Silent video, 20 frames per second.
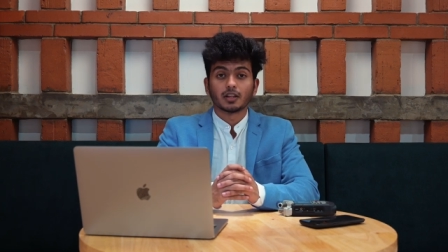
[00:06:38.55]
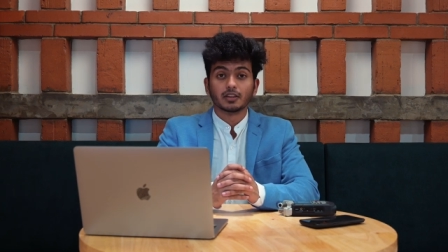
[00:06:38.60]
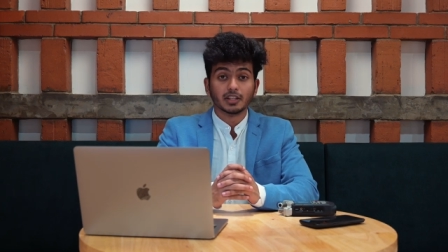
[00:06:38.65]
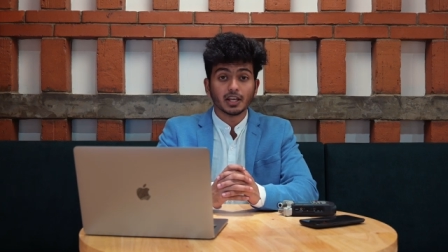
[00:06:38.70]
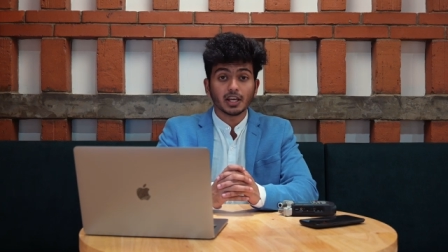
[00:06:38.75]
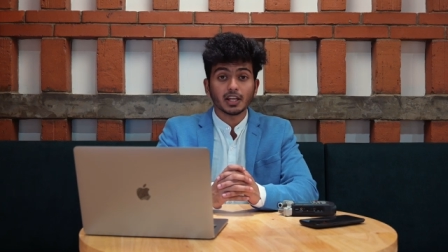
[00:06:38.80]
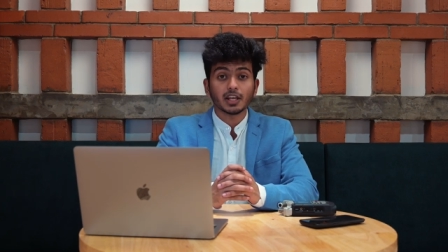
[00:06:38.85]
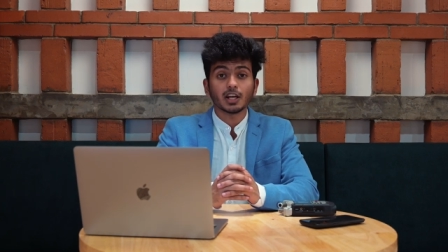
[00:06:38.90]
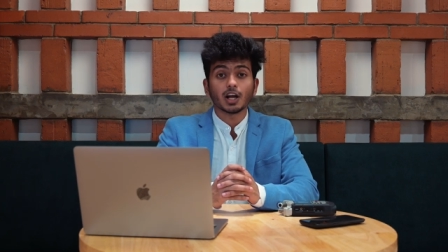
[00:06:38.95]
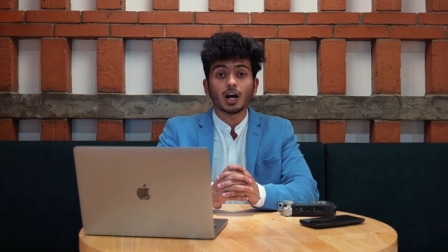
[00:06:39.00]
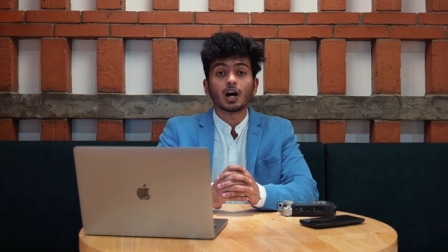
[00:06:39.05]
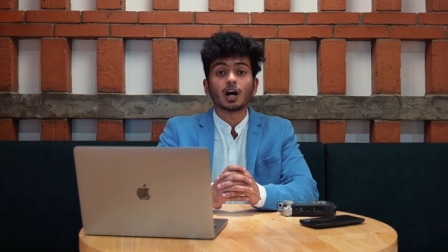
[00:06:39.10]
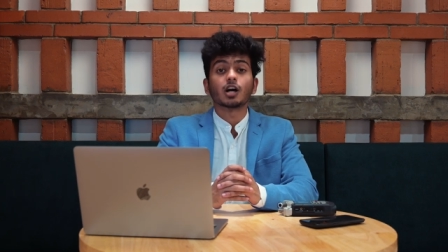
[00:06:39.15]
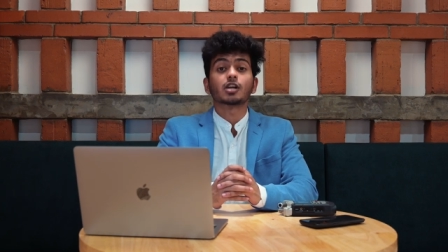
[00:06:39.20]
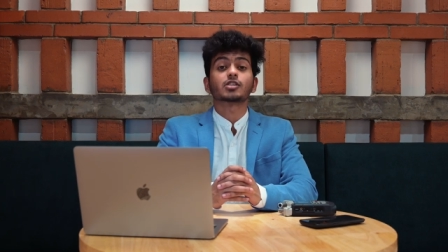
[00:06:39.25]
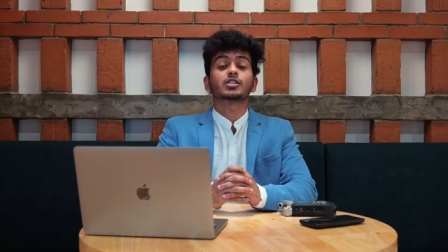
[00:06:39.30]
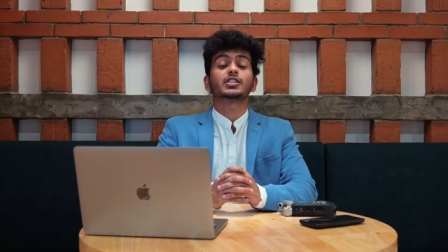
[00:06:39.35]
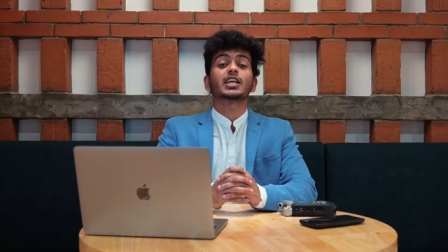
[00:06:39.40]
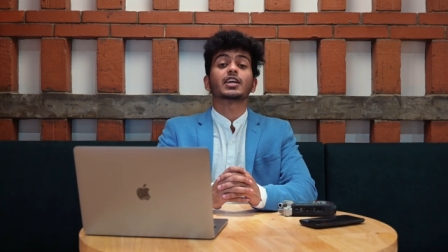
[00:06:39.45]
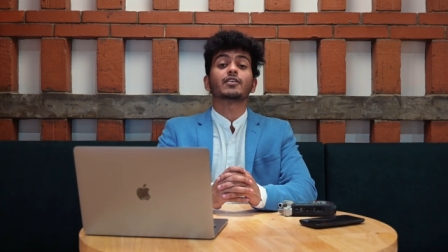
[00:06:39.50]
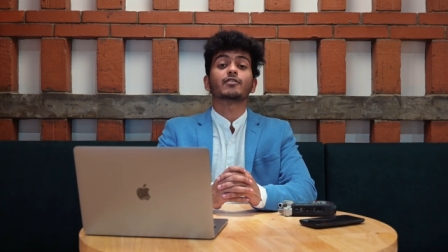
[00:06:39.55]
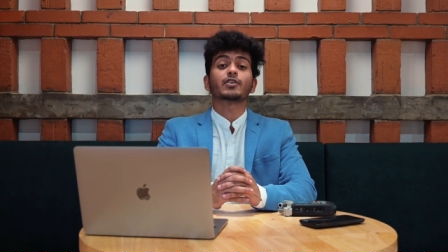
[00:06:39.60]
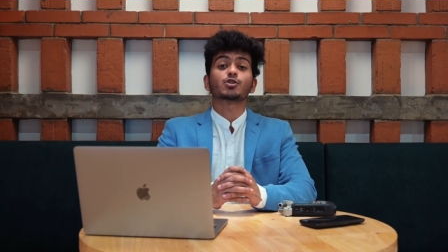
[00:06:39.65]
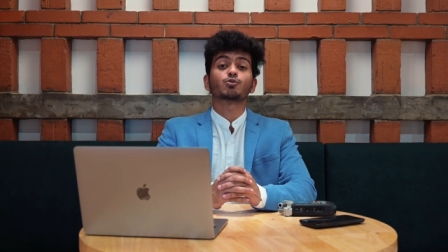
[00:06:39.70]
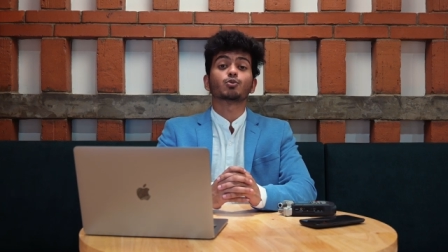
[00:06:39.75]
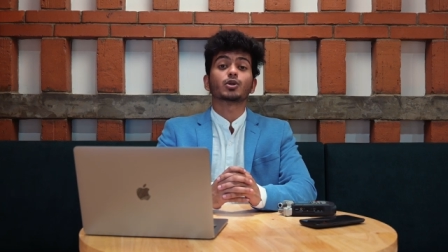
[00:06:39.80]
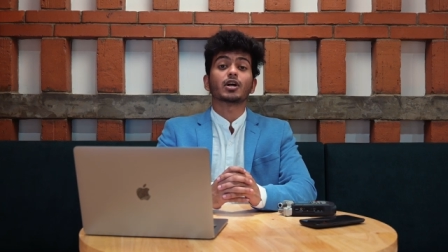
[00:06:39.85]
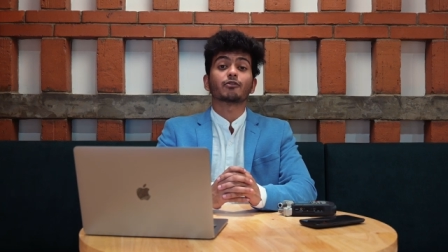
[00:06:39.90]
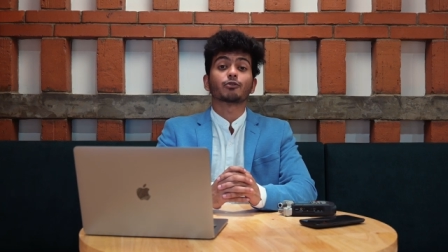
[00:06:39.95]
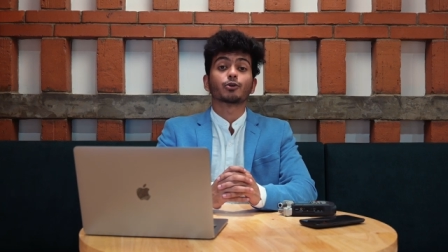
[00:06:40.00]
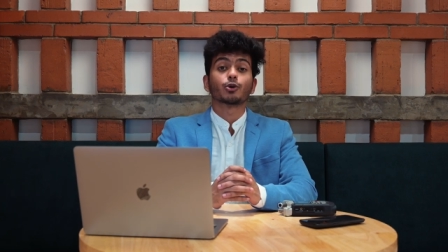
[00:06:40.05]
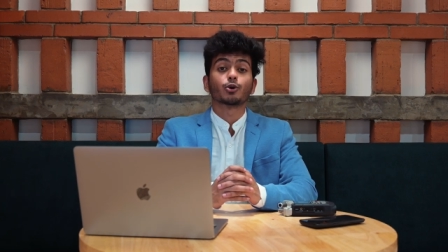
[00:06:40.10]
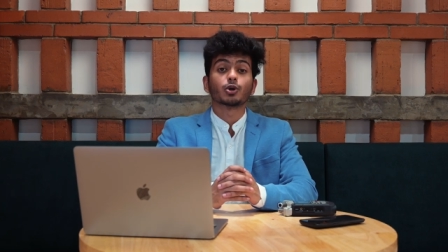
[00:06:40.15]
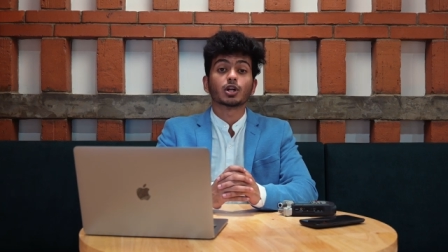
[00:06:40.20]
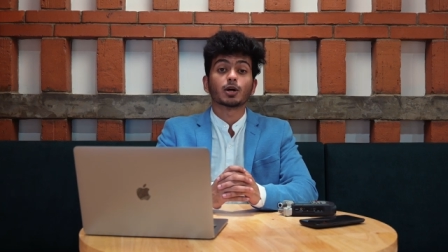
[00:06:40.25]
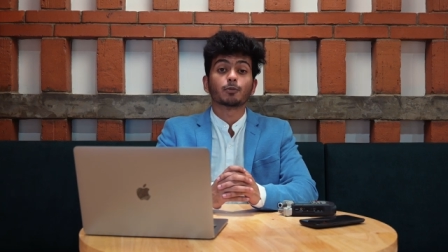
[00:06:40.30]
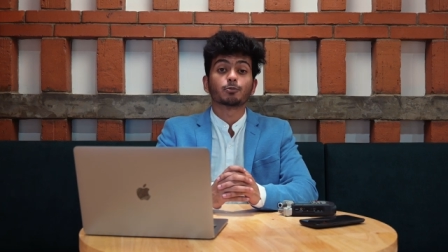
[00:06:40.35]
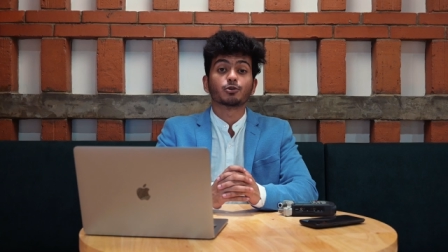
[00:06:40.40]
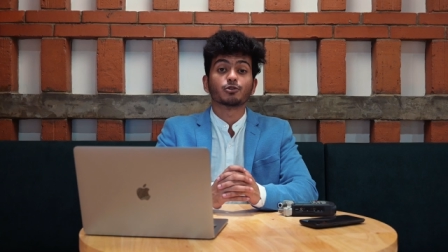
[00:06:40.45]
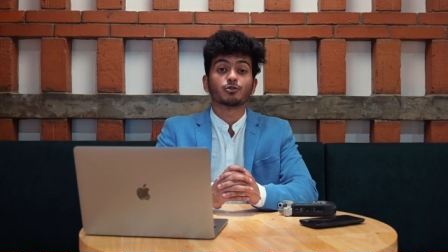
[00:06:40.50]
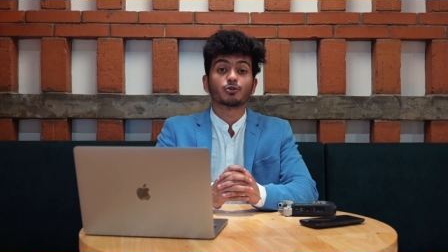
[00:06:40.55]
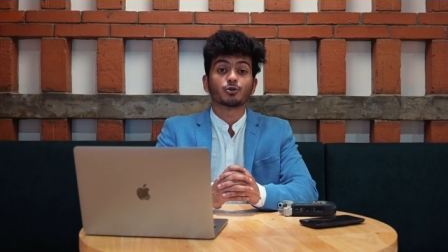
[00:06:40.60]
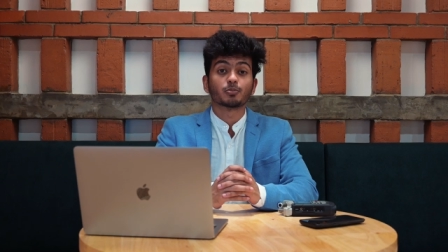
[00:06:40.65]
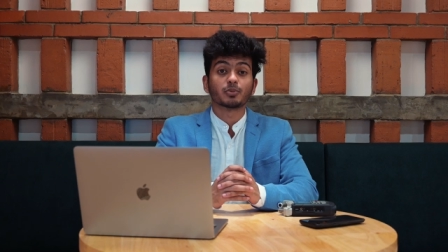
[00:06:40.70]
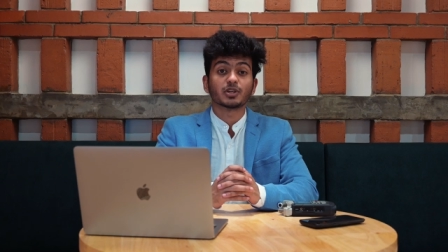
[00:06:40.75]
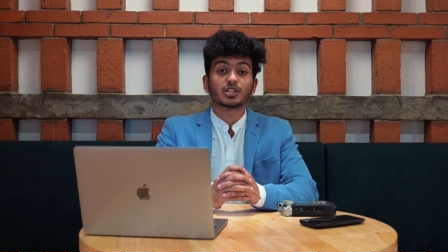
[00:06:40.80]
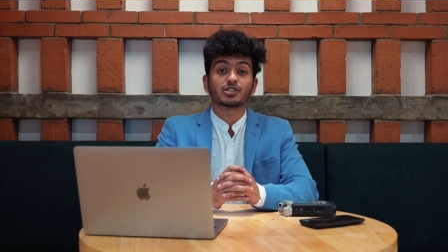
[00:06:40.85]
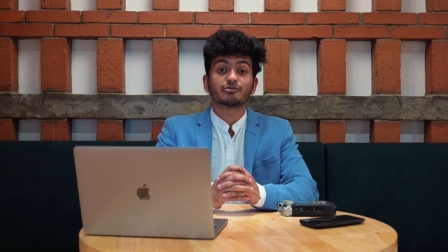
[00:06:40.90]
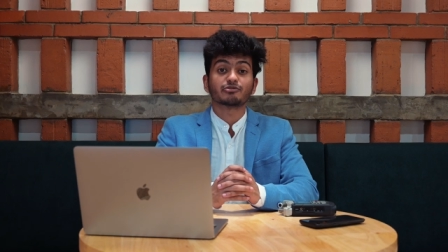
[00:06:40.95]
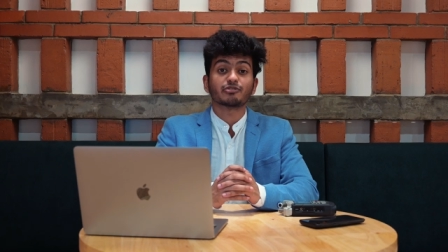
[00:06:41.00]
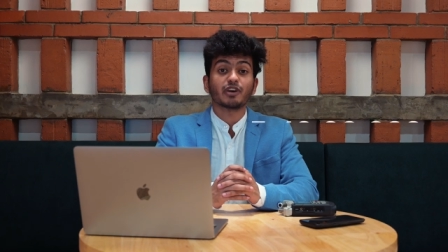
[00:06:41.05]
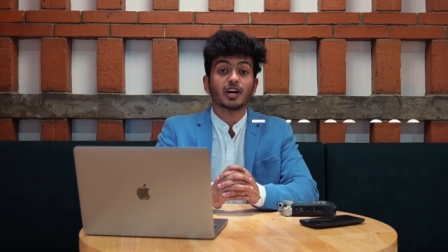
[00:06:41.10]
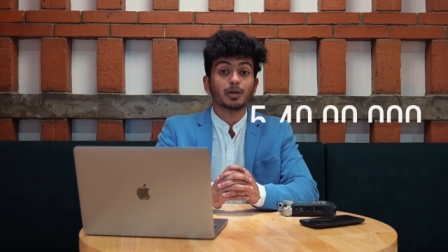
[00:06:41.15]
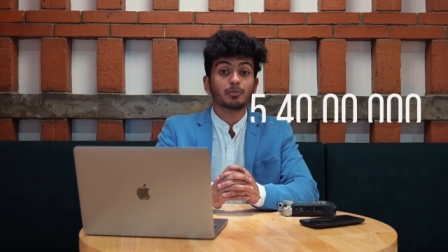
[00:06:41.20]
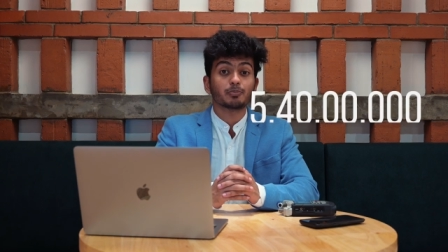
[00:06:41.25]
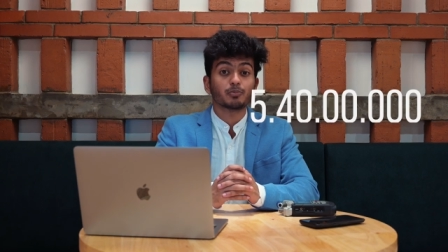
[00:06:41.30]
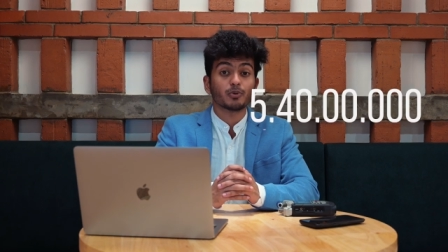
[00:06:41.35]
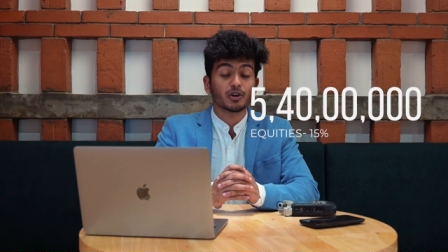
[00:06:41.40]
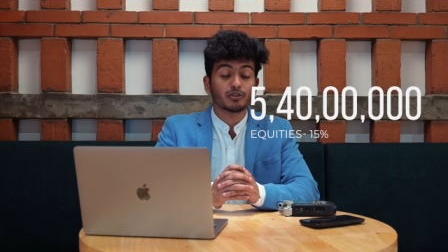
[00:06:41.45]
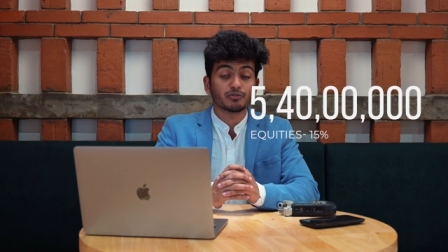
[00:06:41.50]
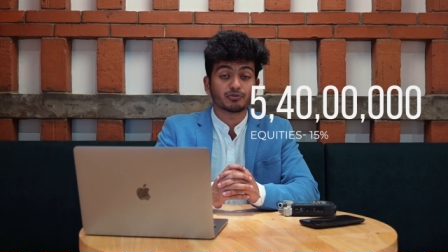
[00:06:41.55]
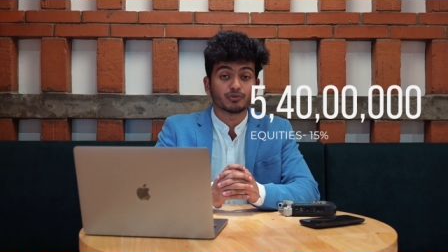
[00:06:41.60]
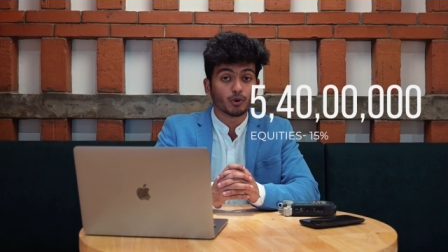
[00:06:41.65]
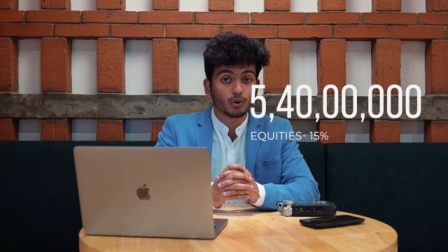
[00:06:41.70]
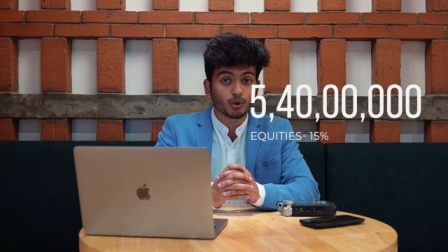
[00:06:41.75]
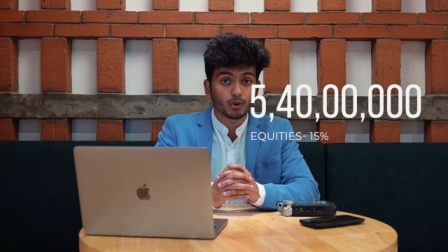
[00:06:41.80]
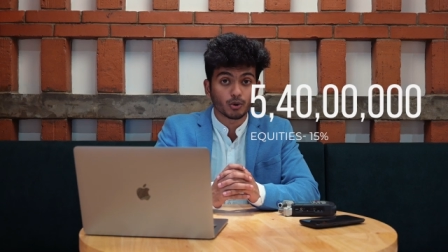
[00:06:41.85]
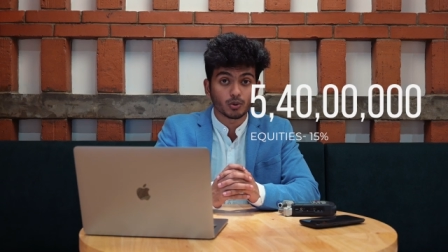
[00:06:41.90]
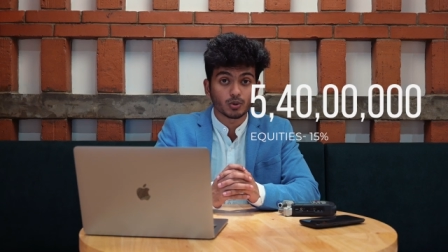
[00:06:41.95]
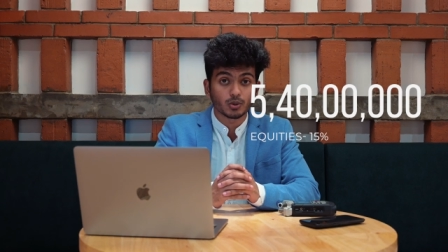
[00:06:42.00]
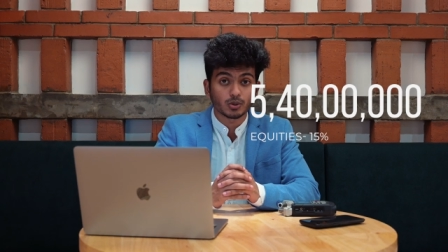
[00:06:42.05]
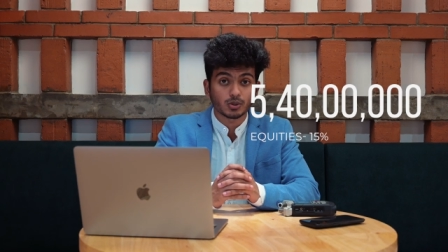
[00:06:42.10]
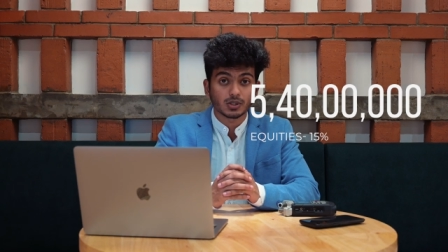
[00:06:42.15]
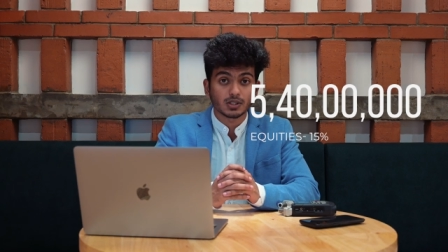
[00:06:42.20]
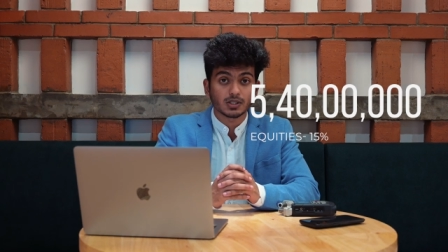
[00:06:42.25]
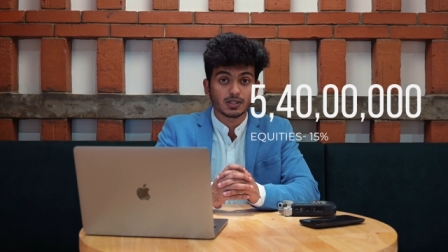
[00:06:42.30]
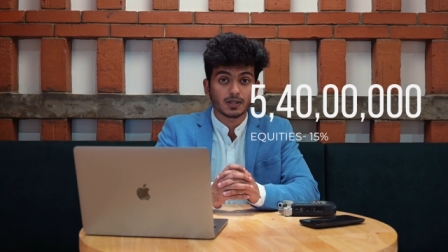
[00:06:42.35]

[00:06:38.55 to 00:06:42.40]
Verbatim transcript: then our savings would have grown up to rupees five point four crores.